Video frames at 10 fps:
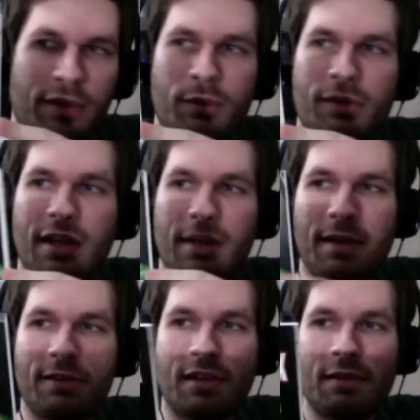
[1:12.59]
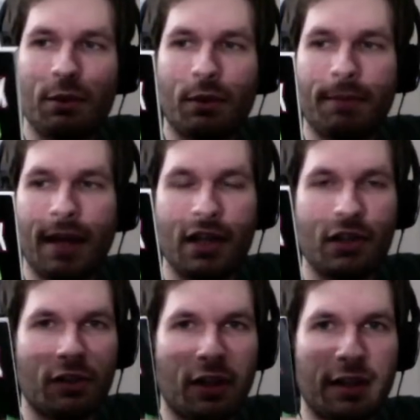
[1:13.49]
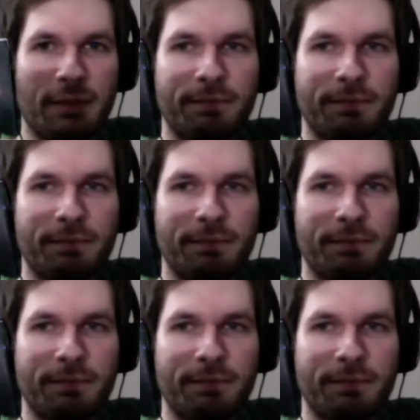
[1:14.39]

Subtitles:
This one's got about 71 pages on it.